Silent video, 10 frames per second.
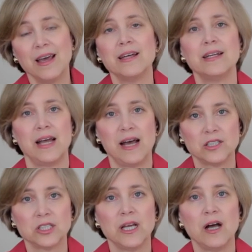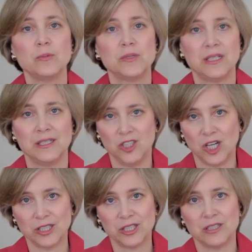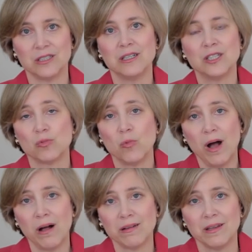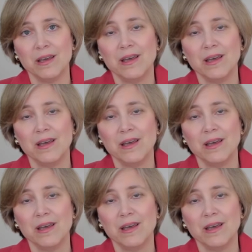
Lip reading: and it actually helps digestion as well.